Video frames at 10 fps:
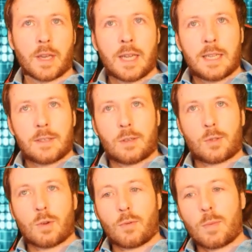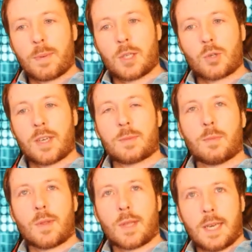So to avoid being traced
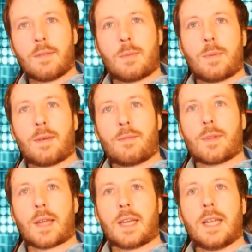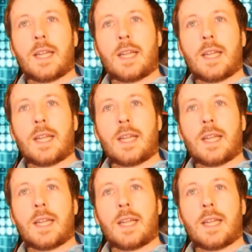more, they need a VPN for that.